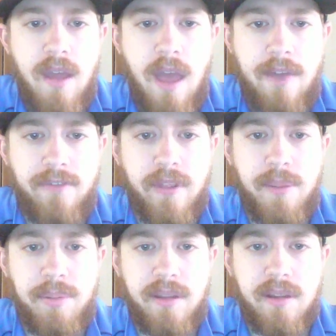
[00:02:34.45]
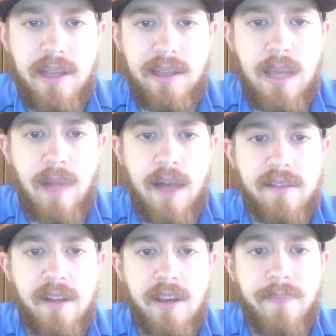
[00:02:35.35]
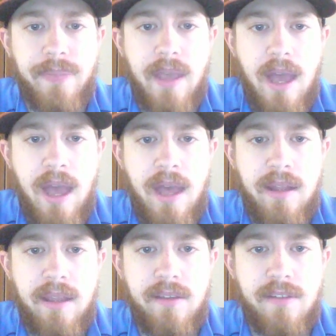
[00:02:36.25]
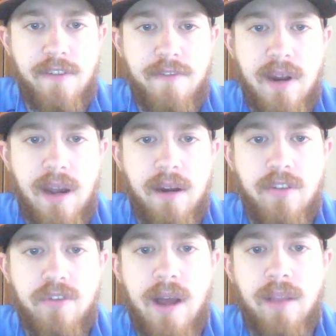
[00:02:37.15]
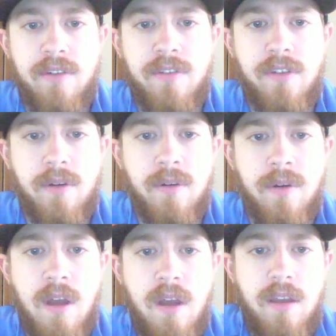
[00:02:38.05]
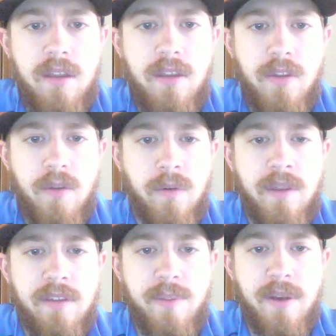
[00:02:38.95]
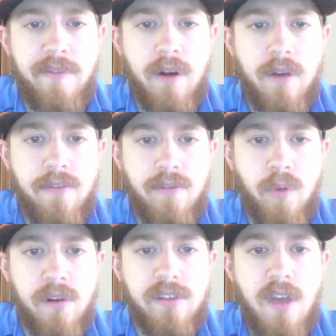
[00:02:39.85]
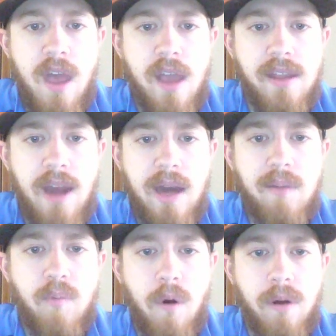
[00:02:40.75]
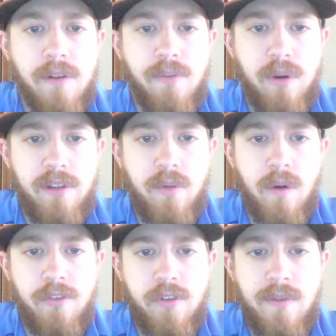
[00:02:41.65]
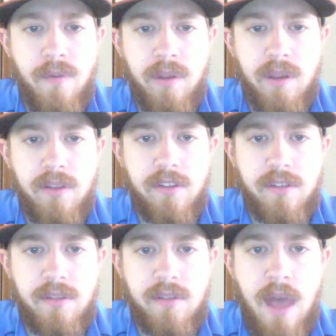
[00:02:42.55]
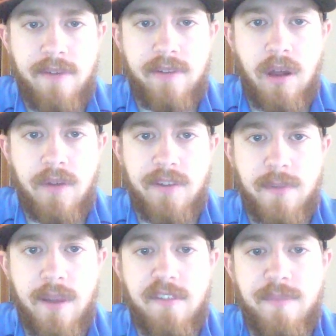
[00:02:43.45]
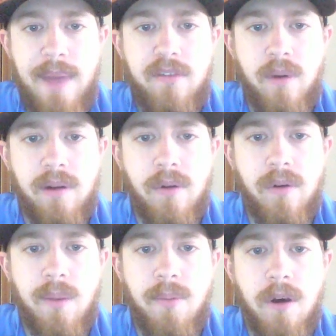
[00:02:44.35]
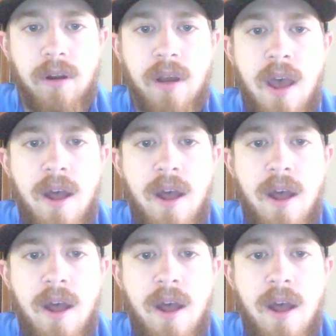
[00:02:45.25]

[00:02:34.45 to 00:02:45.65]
after they played the late game last night. And he's $5,900, so you know he's a pivot off of Norris, and then Adam Warren at 4200. If you really just have a ton of expensive bats you want to load up on,